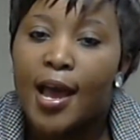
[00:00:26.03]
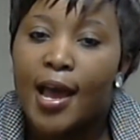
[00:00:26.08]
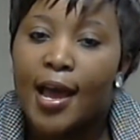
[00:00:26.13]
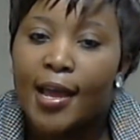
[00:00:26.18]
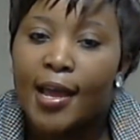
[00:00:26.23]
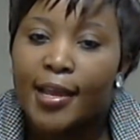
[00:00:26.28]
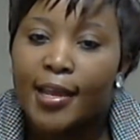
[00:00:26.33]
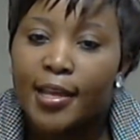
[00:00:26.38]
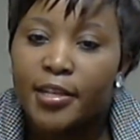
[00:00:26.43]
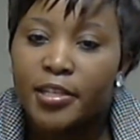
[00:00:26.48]

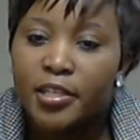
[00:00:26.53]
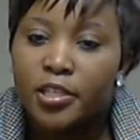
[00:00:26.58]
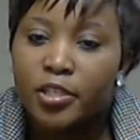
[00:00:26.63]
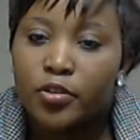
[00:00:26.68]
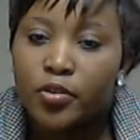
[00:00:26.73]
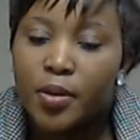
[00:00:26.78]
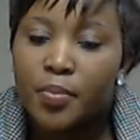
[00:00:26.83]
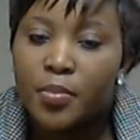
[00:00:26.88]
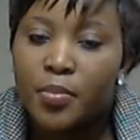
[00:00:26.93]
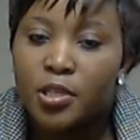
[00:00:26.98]
I can
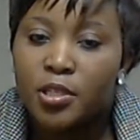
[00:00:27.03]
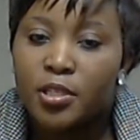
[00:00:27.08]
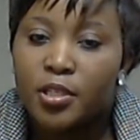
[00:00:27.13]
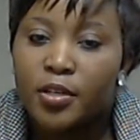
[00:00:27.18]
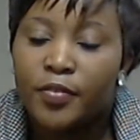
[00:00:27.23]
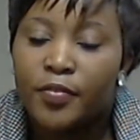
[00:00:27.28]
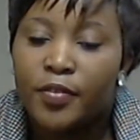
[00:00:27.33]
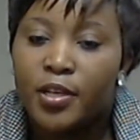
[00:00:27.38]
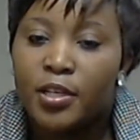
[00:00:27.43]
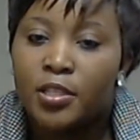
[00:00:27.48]
describe
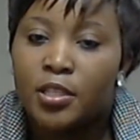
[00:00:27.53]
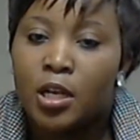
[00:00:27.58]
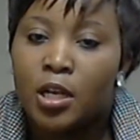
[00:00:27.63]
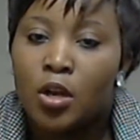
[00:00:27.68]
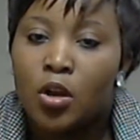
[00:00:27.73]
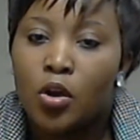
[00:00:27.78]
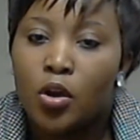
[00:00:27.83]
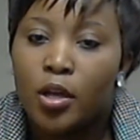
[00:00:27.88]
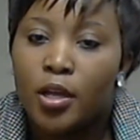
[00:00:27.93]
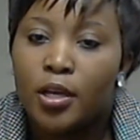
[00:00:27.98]
myself as a
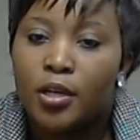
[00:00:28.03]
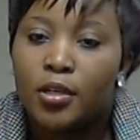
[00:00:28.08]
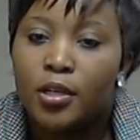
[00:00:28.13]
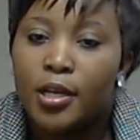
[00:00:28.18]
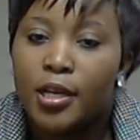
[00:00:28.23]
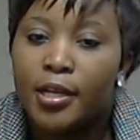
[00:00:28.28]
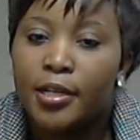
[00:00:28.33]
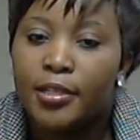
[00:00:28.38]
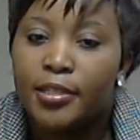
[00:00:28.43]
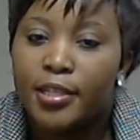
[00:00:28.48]

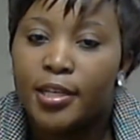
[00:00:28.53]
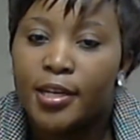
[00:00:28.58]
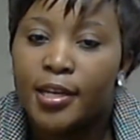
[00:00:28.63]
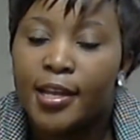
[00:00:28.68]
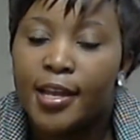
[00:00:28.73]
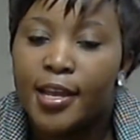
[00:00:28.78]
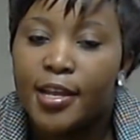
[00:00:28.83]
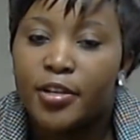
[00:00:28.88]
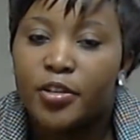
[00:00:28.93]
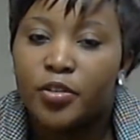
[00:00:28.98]
loyal and
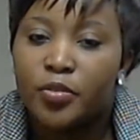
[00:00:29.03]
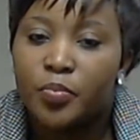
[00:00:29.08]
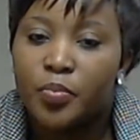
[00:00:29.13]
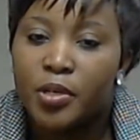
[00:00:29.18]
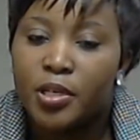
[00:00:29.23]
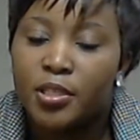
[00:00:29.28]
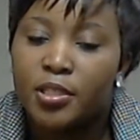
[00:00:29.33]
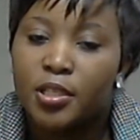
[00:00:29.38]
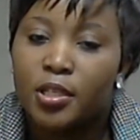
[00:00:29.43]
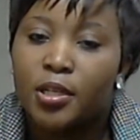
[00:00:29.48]

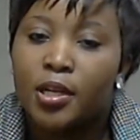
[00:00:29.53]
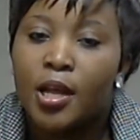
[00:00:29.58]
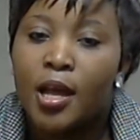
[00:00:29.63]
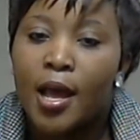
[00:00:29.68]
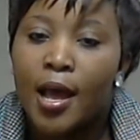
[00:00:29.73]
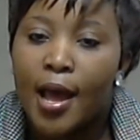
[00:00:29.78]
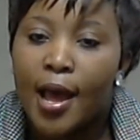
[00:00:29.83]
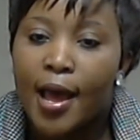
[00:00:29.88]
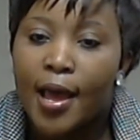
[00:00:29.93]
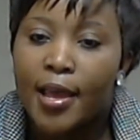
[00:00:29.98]
dedicated person.
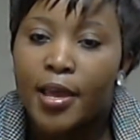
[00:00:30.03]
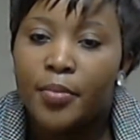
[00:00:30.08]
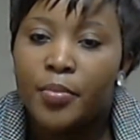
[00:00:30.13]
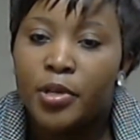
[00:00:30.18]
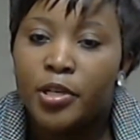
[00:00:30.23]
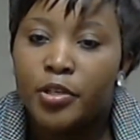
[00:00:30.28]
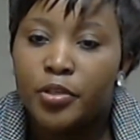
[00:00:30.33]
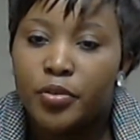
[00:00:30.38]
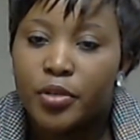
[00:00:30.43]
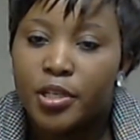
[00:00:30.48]
I
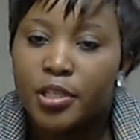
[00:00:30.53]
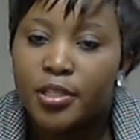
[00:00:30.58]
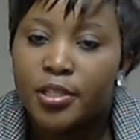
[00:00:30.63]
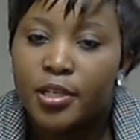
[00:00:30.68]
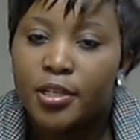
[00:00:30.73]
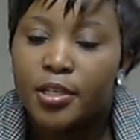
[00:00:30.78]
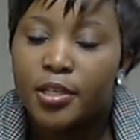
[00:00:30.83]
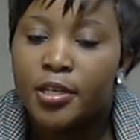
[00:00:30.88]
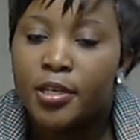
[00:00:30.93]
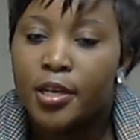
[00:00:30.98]
am
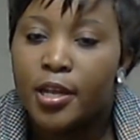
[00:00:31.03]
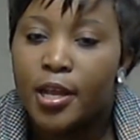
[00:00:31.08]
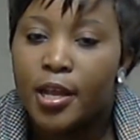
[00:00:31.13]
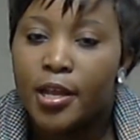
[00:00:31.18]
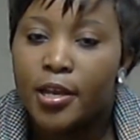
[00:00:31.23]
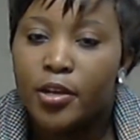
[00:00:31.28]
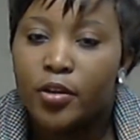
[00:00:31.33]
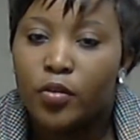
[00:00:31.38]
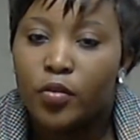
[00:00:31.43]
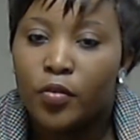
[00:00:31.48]
interested in
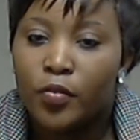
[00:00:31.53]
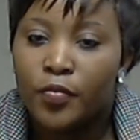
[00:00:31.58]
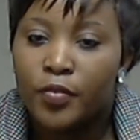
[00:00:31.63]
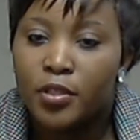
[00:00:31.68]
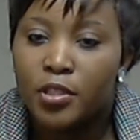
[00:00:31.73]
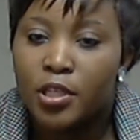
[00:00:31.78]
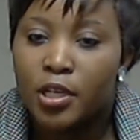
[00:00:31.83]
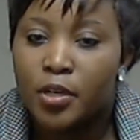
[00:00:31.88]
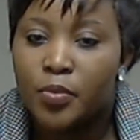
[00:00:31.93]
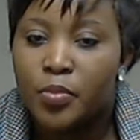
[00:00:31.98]
any
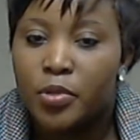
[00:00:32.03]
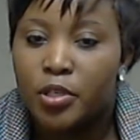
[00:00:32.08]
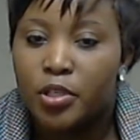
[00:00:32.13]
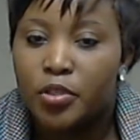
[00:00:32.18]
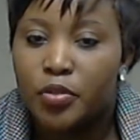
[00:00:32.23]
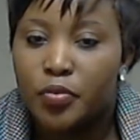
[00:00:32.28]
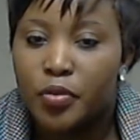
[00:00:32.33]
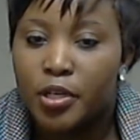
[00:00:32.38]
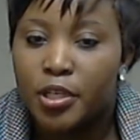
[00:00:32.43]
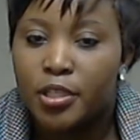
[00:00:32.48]
office
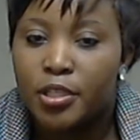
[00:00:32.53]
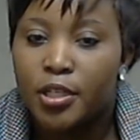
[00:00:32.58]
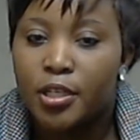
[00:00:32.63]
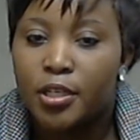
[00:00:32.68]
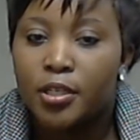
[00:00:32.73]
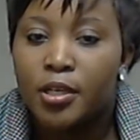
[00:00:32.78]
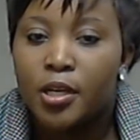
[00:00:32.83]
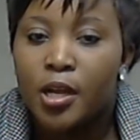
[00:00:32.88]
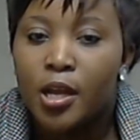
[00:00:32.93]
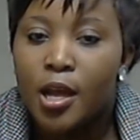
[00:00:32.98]

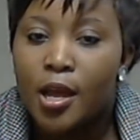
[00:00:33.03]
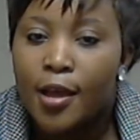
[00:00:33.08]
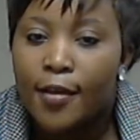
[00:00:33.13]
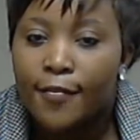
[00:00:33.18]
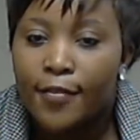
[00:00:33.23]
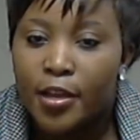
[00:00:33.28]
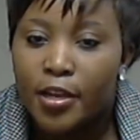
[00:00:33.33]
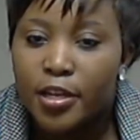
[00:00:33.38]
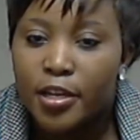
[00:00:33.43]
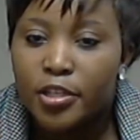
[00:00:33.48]
administration,
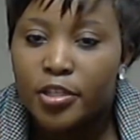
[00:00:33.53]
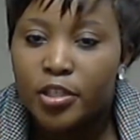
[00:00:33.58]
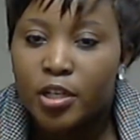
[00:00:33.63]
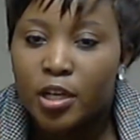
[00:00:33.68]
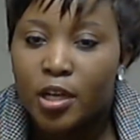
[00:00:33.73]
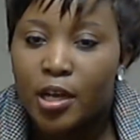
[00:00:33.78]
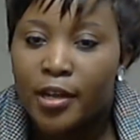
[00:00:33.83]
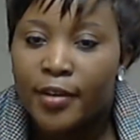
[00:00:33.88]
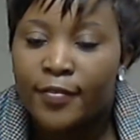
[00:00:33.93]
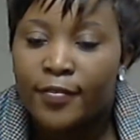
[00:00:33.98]

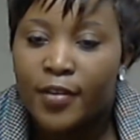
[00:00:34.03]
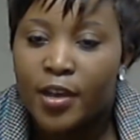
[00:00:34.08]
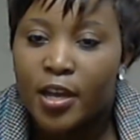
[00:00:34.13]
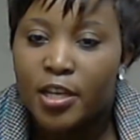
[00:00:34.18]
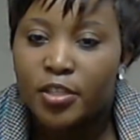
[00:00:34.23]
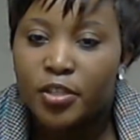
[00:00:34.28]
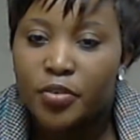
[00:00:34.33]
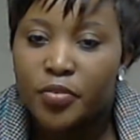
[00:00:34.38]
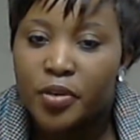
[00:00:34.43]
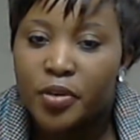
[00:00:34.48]
financial
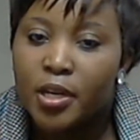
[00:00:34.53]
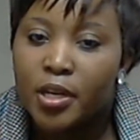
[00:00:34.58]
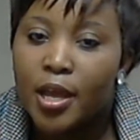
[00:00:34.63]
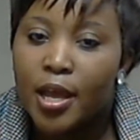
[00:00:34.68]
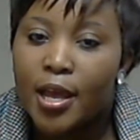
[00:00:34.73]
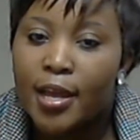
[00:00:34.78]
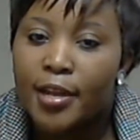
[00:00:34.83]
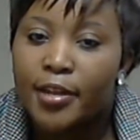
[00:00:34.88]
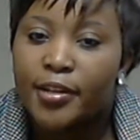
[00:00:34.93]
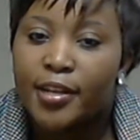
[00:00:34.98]

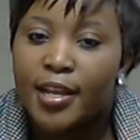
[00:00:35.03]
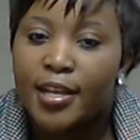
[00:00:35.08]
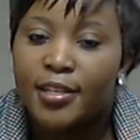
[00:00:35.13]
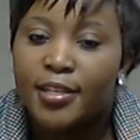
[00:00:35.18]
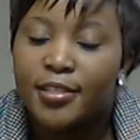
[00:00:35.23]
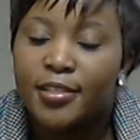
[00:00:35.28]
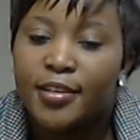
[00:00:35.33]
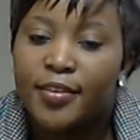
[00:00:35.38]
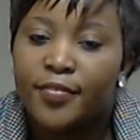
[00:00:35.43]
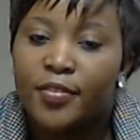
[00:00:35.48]
advisory, and
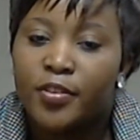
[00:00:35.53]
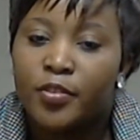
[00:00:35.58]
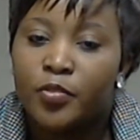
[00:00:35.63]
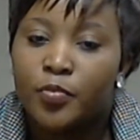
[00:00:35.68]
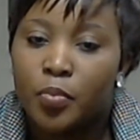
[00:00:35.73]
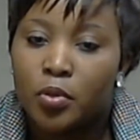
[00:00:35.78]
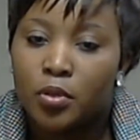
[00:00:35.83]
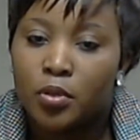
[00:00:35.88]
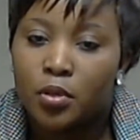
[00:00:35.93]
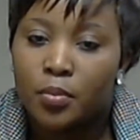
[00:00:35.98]
client
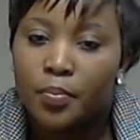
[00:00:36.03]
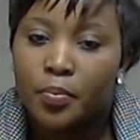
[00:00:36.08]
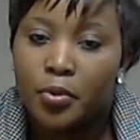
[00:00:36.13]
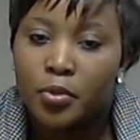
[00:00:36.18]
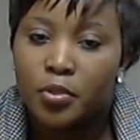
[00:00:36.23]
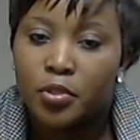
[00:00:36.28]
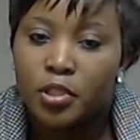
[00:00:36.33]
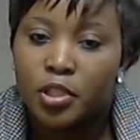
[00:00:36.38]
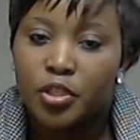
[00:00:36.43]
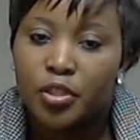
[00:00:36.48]
service
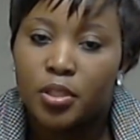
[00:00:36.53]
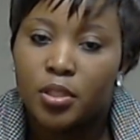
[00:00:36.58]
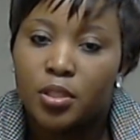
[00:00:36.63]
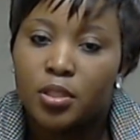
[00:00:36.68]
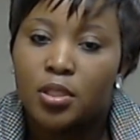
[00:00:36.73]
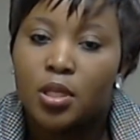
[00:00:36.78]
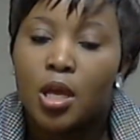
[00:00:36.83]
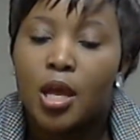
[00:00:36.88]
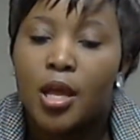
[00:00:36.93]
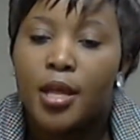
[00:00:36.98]

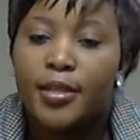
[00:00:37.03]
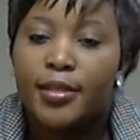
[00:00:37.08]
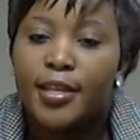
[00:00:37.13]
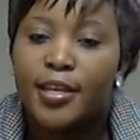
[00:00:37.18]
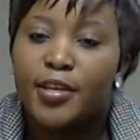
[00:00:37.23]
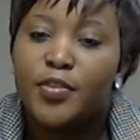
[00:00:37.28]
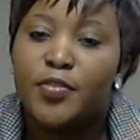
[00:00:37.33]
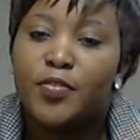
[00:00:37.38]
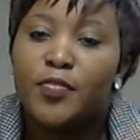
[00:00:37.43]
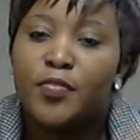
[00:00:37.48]
positions.
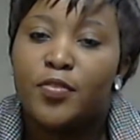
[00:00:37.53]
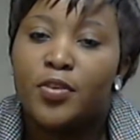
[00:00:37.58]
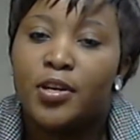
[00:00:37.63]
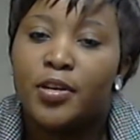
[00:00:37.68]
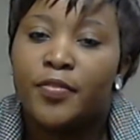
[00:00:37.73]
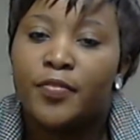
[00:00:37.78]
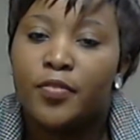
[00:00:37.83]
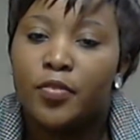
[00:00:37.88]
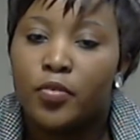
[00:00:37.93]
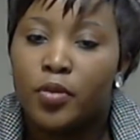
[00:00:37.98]
Thank you for
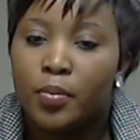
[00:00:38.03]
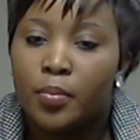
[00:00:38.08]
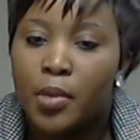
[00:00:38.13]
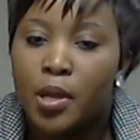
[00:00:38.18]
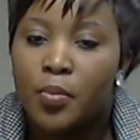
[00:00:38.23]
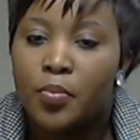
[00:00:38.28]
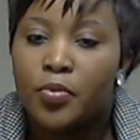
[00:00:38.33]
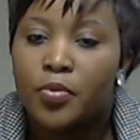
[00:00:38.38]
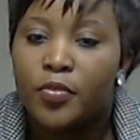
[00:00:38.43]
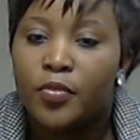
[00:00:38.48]
reviewing
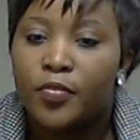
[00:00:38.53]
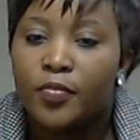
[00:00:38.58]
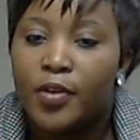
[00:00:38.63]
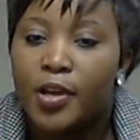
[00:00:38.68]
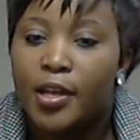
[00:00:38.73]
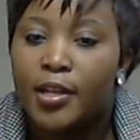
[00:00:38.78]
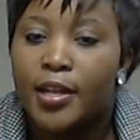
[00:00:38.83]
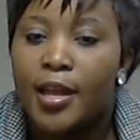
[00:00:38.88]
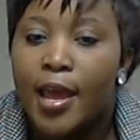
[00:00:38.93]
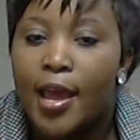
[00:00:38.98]
my
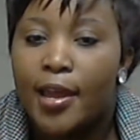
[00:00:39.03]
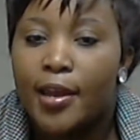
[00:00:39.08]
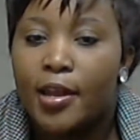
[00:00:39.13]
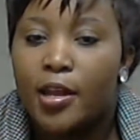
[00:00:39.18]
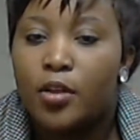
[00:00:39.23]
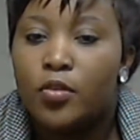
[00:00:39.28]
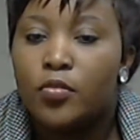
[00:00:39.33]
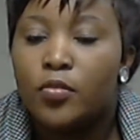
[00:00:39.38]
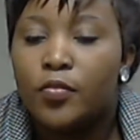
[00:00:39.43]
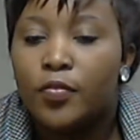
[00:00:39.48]
profile,
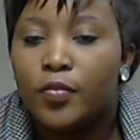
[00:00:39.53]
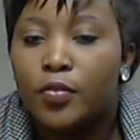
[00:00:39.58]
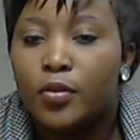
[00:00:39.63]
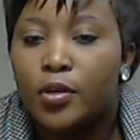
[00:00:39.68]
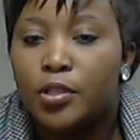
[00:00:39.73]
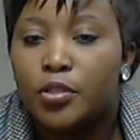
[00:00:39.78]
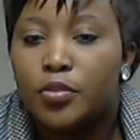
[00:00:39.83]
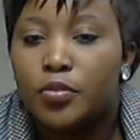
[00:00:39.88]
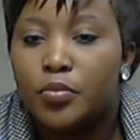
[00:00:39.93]
and I look forward